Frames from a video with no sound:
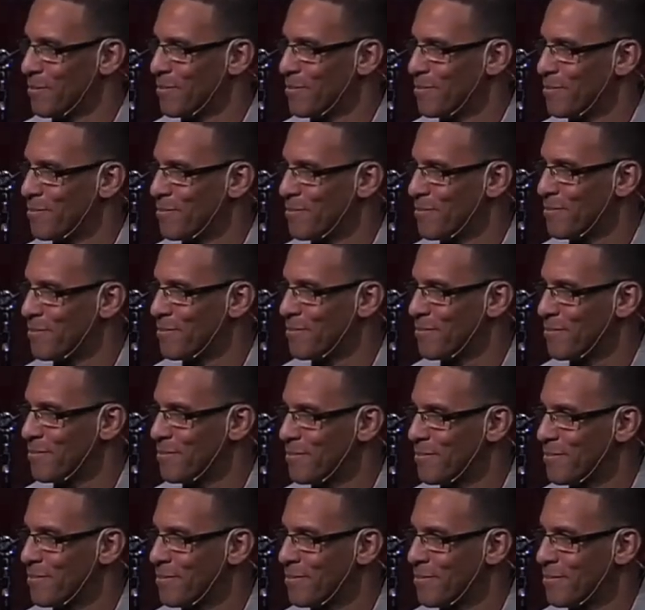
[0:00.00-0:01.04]

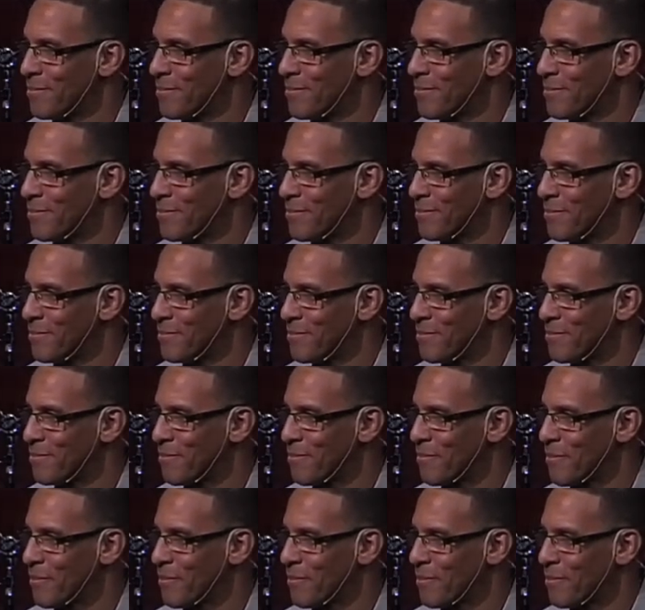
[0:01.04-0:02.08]

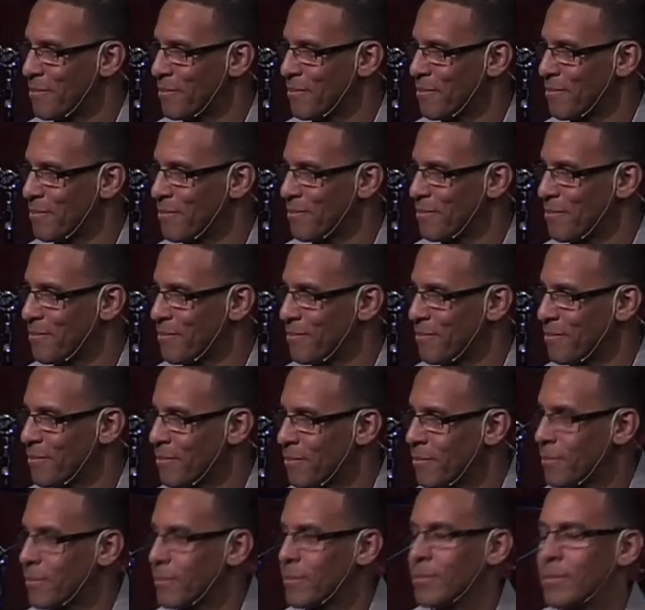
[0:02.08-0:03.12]

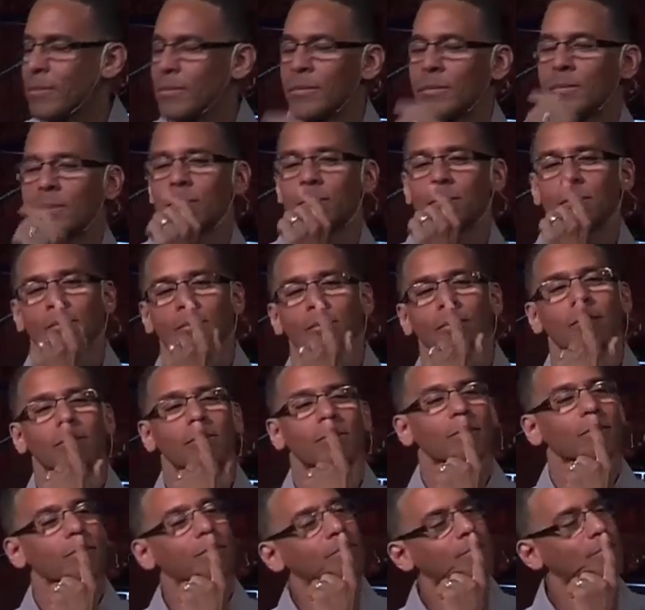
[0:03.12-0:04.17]

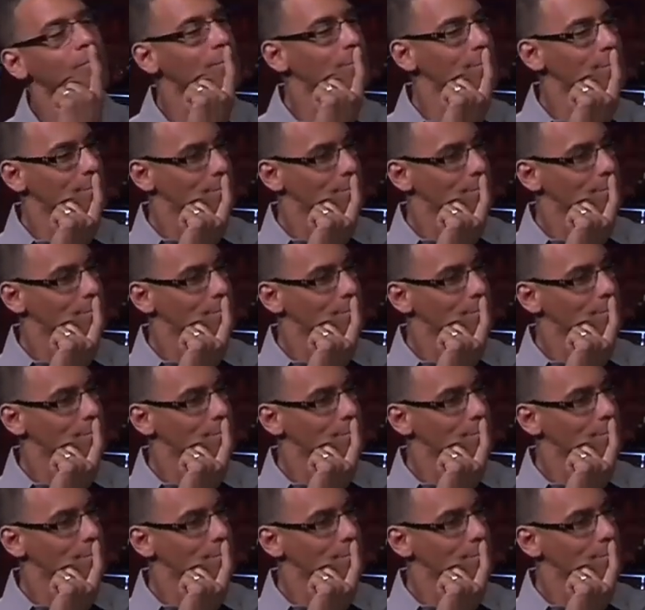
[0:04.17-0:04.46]
No one is speaking in this clip.